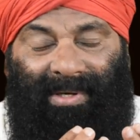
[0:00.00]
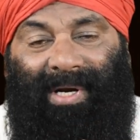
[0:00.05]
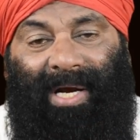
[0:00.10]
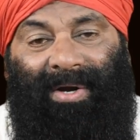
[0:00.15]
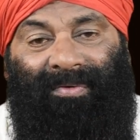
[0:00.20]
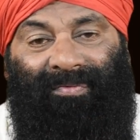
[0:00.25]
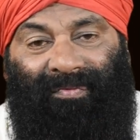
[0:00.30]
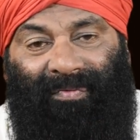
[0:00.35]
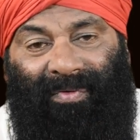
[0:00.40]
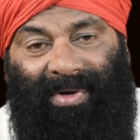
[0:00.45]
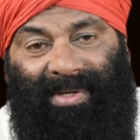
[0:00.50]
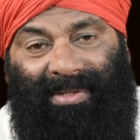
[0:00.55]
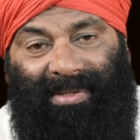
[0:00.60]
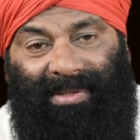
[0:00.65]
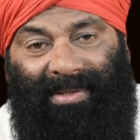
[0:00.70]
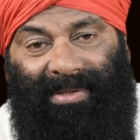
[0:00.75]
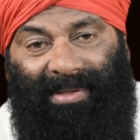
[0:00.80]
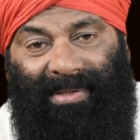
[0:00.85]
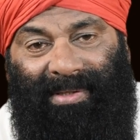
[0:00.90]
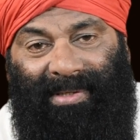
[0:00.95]

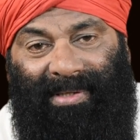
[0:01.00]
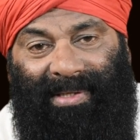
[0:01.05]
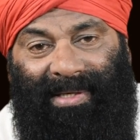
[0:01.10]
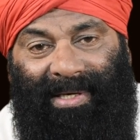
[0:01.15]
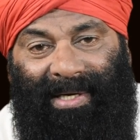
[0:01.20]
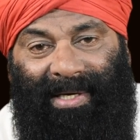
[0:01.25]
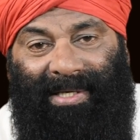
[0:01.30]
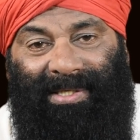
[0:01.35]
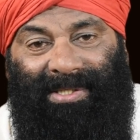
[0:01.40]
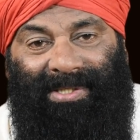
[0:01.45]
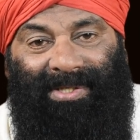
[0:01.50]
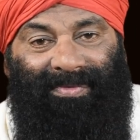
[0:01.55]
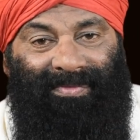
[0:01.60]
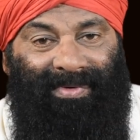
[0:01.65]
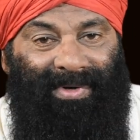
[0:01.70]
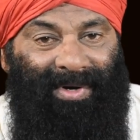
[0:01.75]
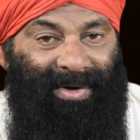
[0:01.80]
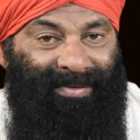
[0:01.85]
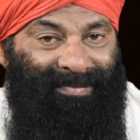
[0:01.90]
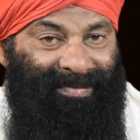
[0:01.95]
grandfather, you
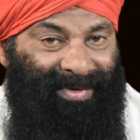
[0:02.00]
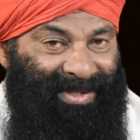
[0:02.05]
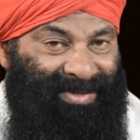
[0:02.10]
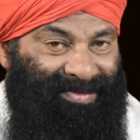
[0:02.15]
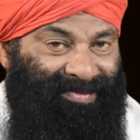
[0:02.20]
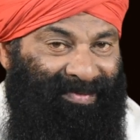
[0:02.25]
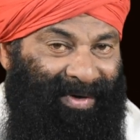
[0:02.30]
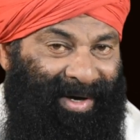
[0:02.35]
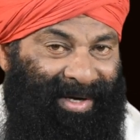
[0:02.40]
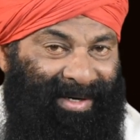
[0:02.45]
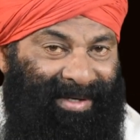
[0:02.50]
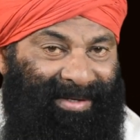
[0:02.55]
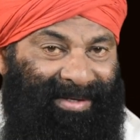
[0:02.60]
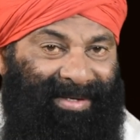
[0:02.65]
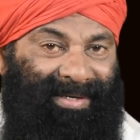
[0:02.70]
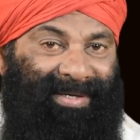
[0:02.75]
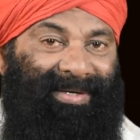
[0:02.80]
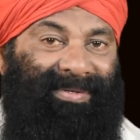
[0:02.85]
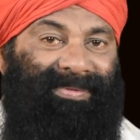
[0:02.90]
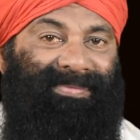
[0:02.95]
will always
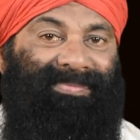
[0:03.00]
find